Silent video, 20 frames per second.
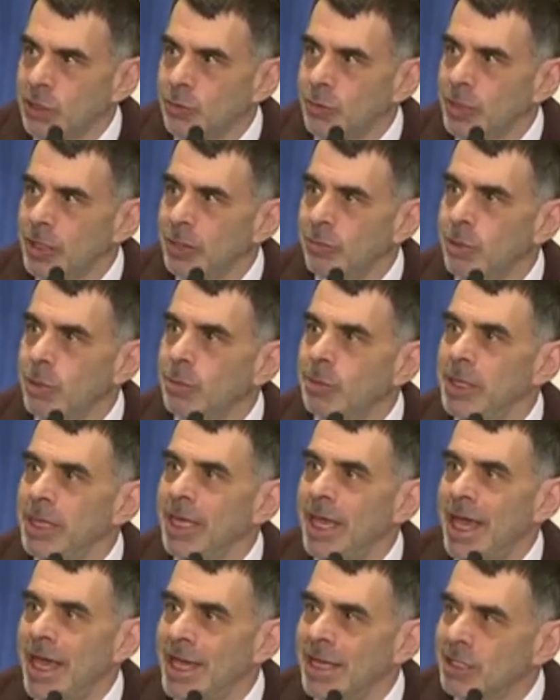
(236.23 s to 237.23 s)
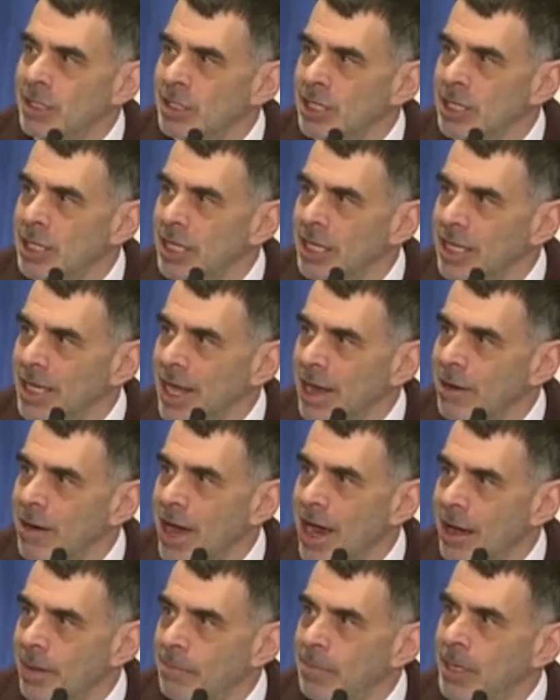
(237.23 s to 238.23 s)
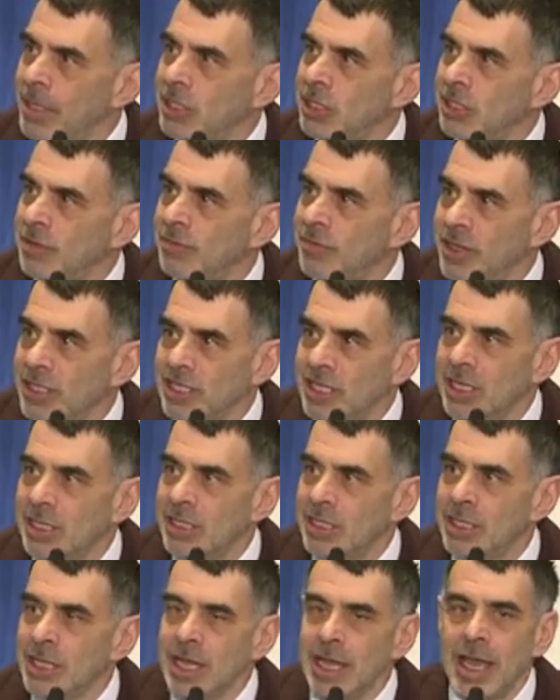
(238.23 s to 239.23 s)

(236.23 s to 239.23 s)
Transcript: we will be canceling our outpatient visits,